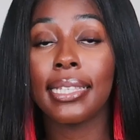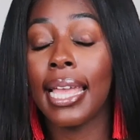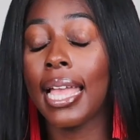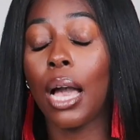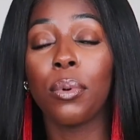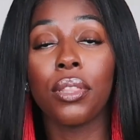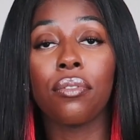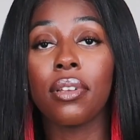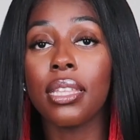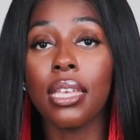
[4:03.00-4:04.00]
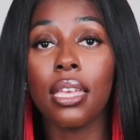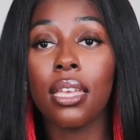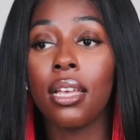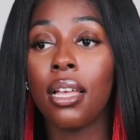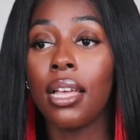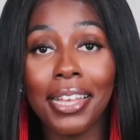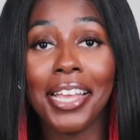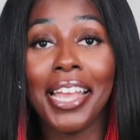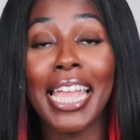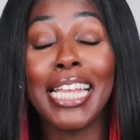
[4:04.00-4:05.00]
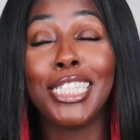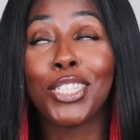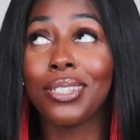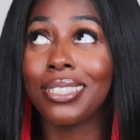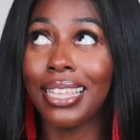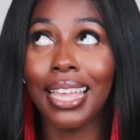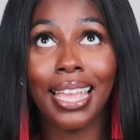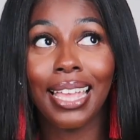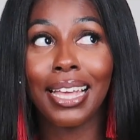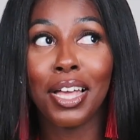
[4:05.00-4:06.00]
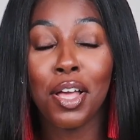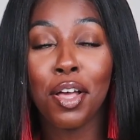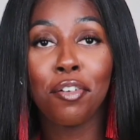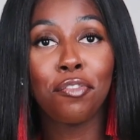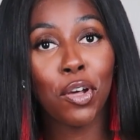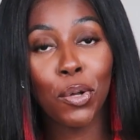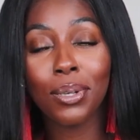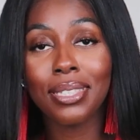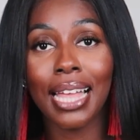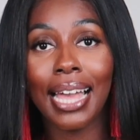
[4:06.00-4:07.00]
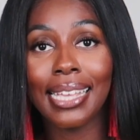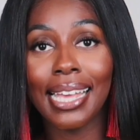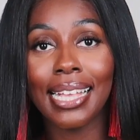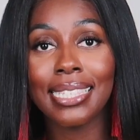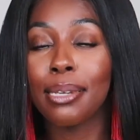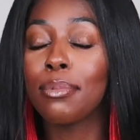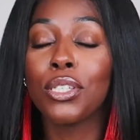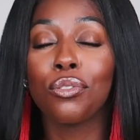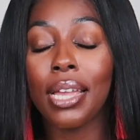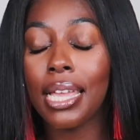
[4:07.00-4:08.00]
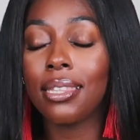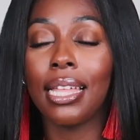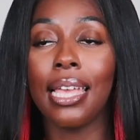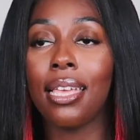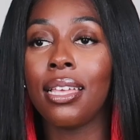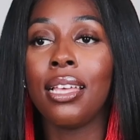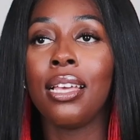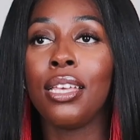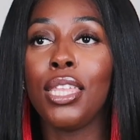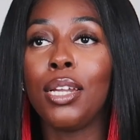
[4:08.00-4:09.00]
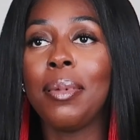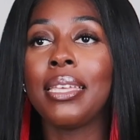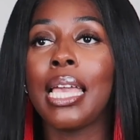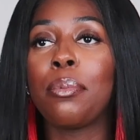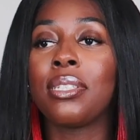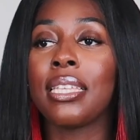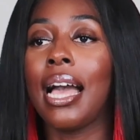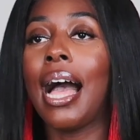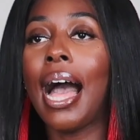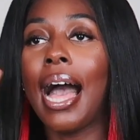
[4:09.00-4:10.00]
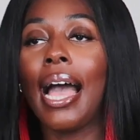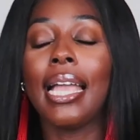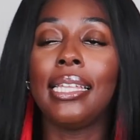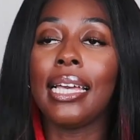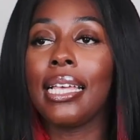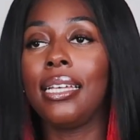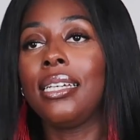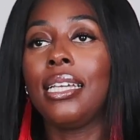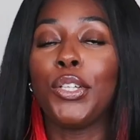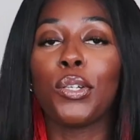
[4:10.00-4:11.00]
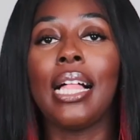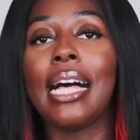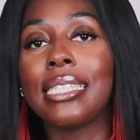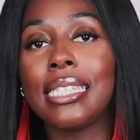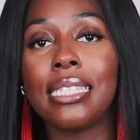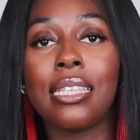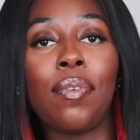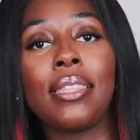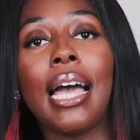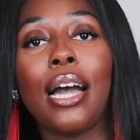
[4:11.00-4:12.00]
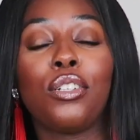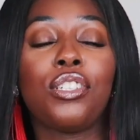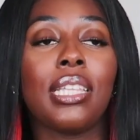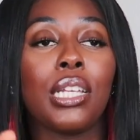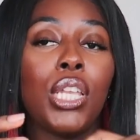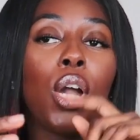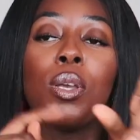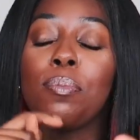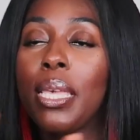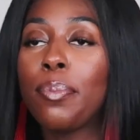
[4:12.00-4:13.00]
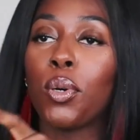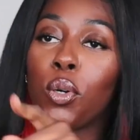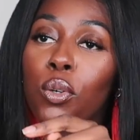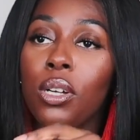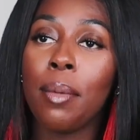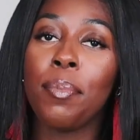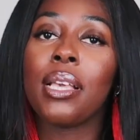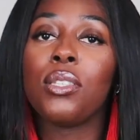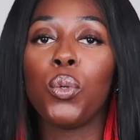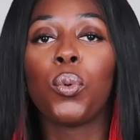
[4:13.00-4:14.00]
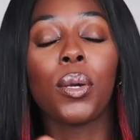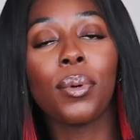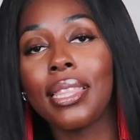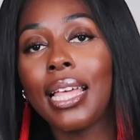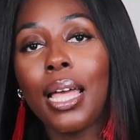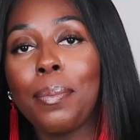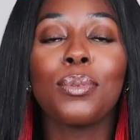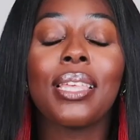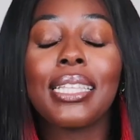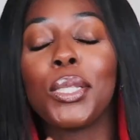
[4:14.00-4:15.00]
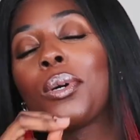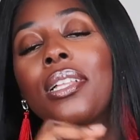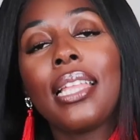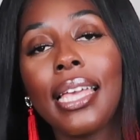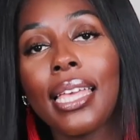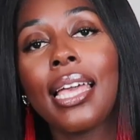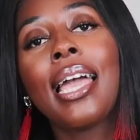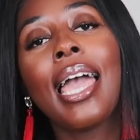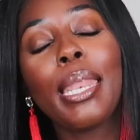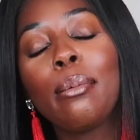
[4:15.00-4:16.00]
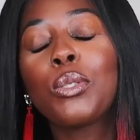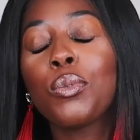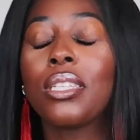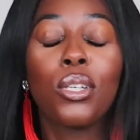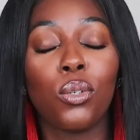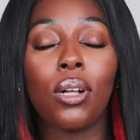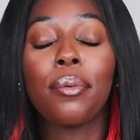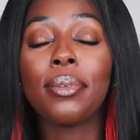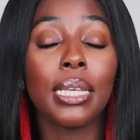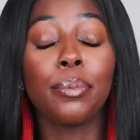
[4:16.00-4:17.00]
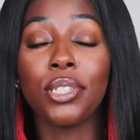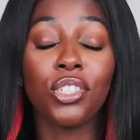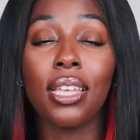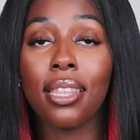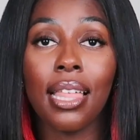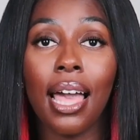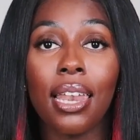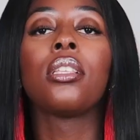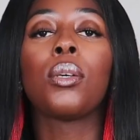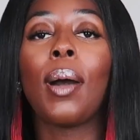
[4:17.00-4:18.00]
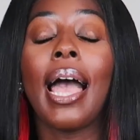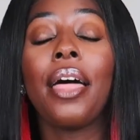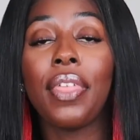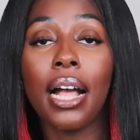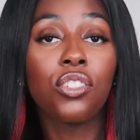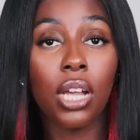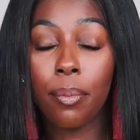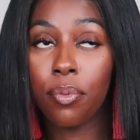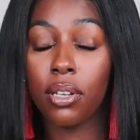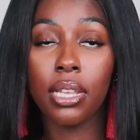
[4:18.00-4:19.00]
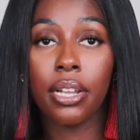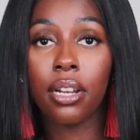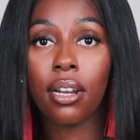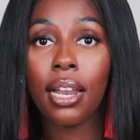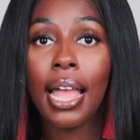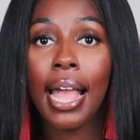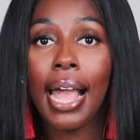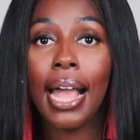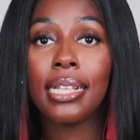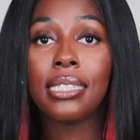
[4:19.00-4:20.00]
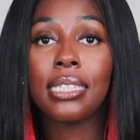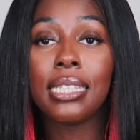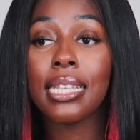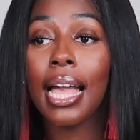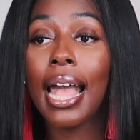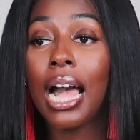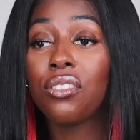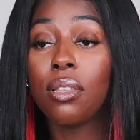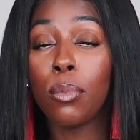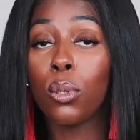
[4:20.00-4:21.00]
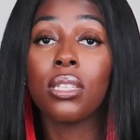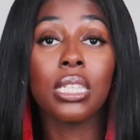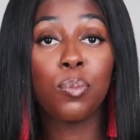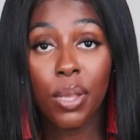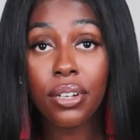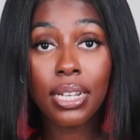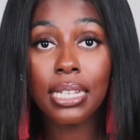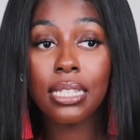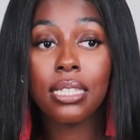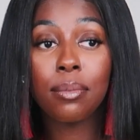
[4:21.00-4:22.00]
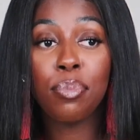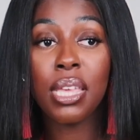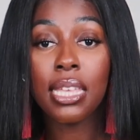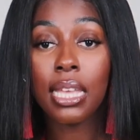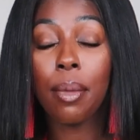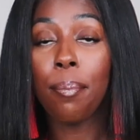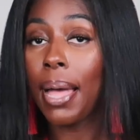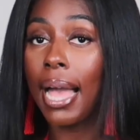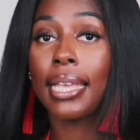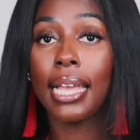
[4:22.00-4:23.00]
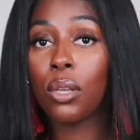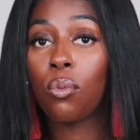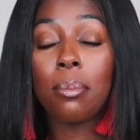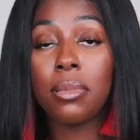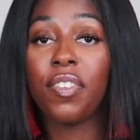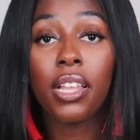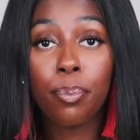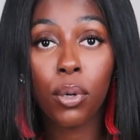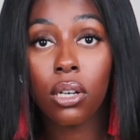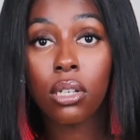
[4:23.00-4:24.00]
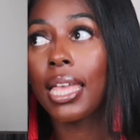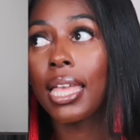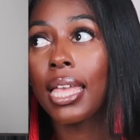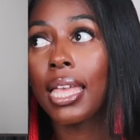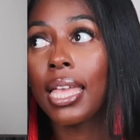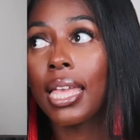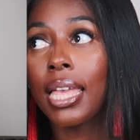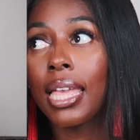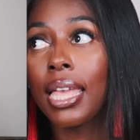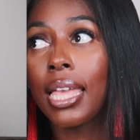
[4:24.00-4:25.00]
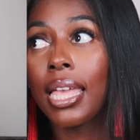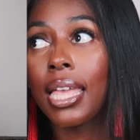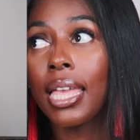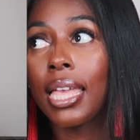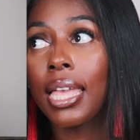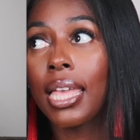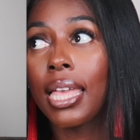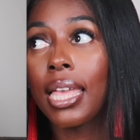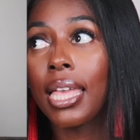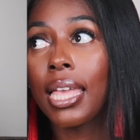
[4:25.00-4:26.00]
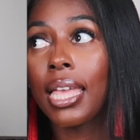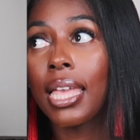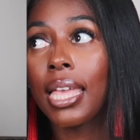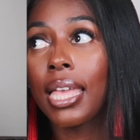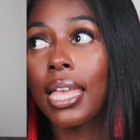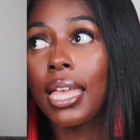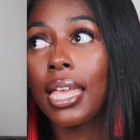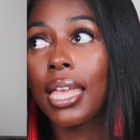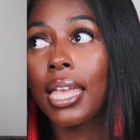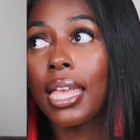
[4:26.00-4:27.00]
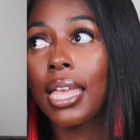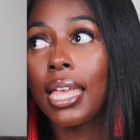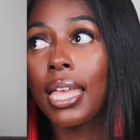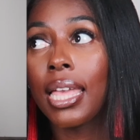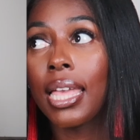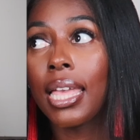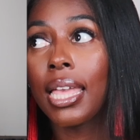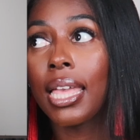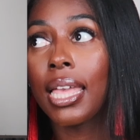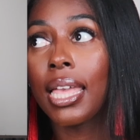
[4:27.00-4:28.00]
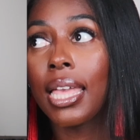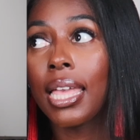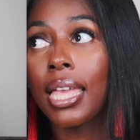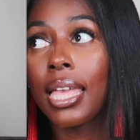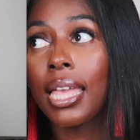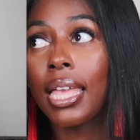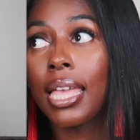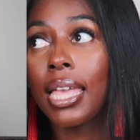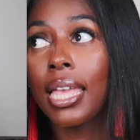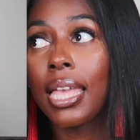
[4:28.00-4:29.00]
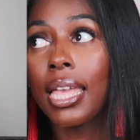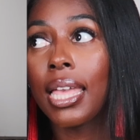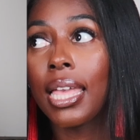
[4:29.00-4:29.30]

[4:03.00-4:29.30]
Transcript: got to hang out with really interesting folks, I guess, and it was great, like, you know, being able to say hi and like in your classes and stuff like that, or just like knowing people because you work with them. It was like a little clique, and it was really cool. I really appreciated that. So I had that job for a year, and since I had the most experience being a back-end web developer, in web development, back-end is the engine, the brake, the radiator,